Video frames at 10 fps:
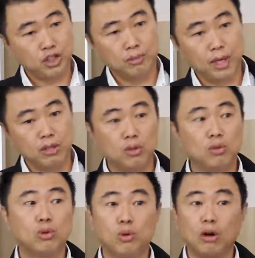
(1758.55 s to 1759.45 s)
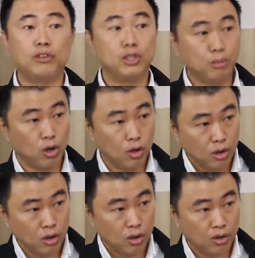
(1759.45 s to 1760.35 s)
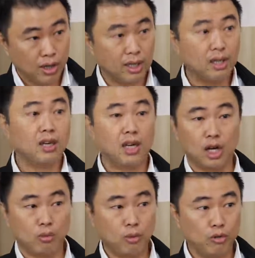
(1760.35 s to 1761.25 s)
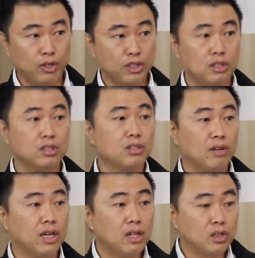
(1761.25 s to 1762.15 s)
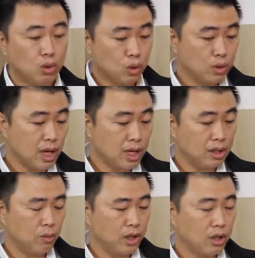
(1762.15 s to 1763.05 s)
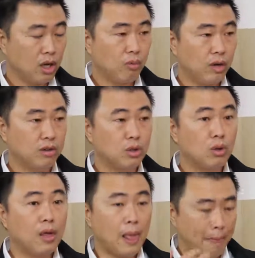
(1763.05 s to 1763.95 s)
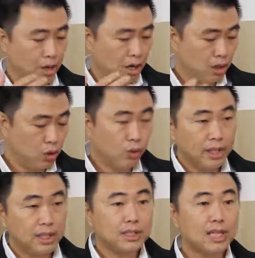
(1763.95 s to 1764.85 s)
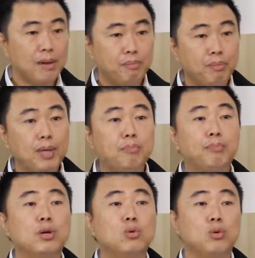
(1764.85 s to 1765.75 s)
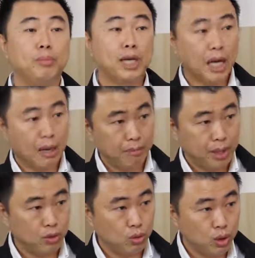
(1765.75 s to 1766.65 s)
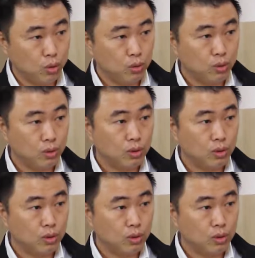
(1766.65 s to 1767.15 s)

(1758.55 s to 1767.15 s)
Fisherman, go out fish more, right? Got more fish, right? So those are the when you come well. So during this time, people will be coming to you,